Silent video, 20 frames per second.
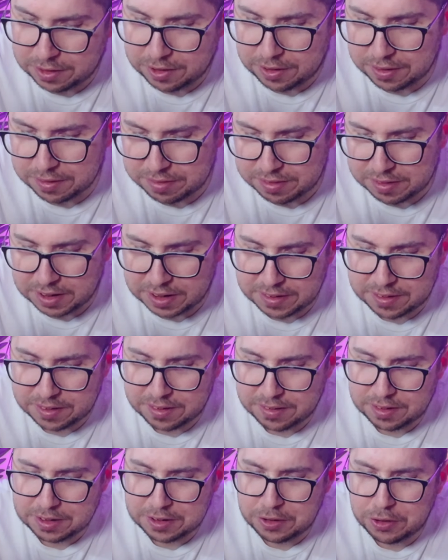Like I said,
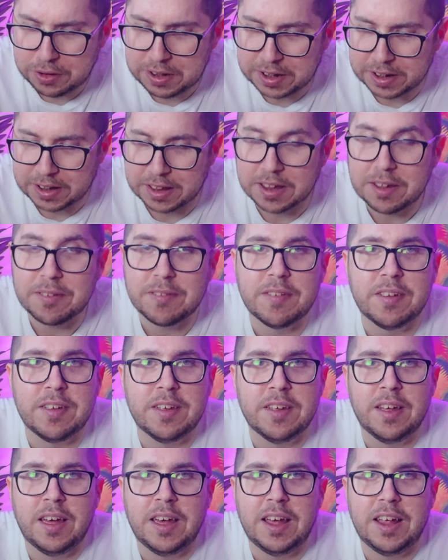cooking it,
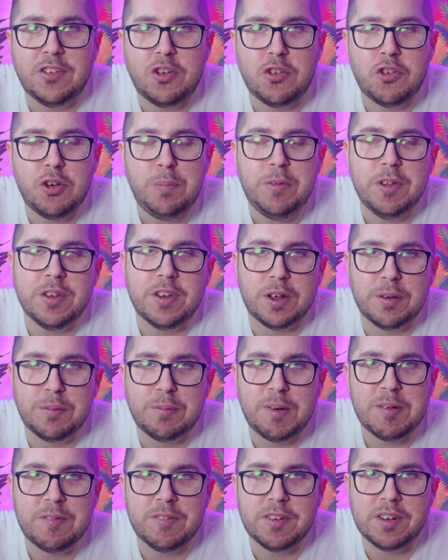it's a job to know
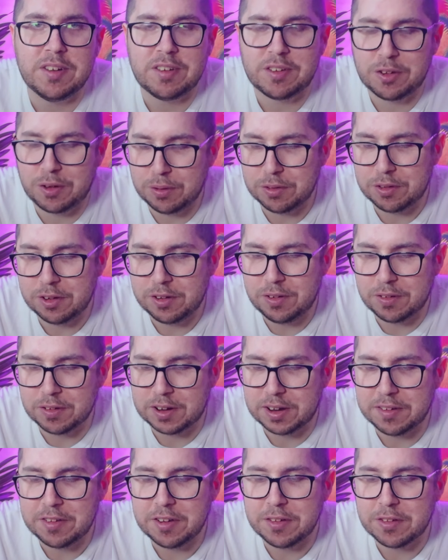whether it's cooked or not,
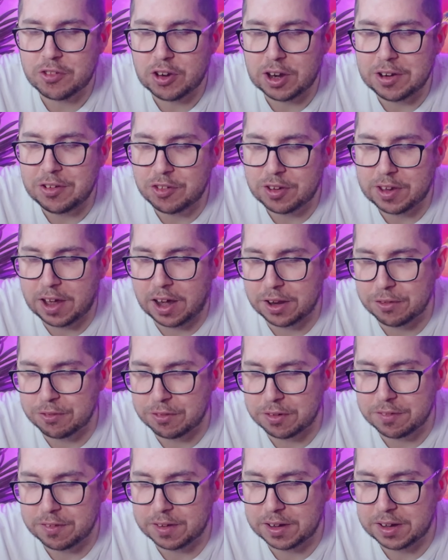because it doesn't change colour
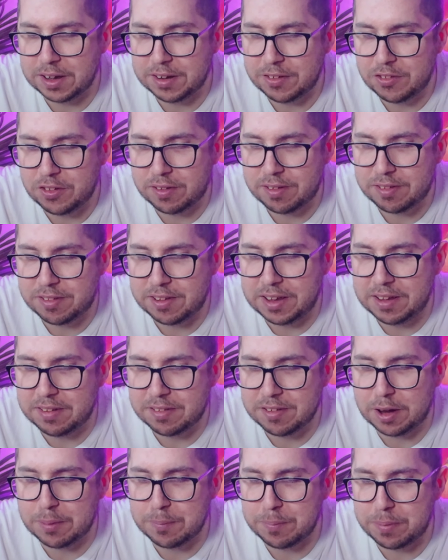or anything. It just
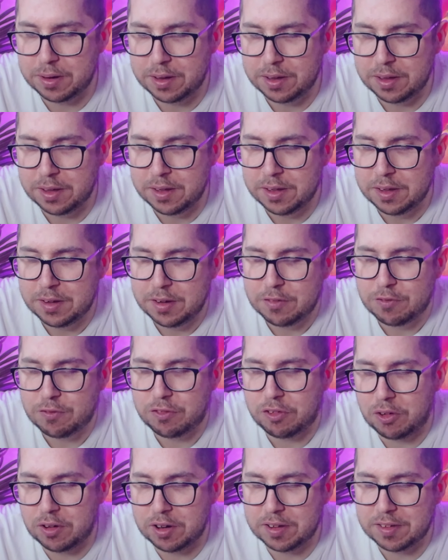sears up,
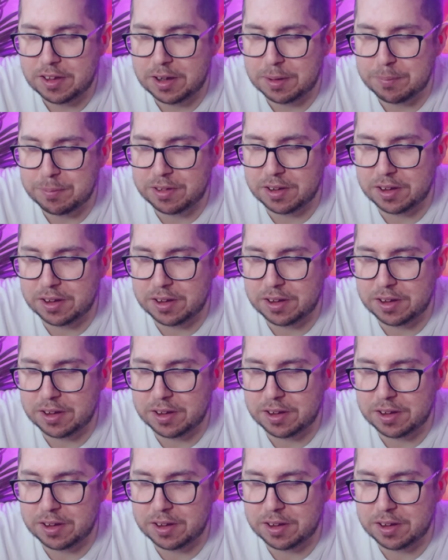fries up.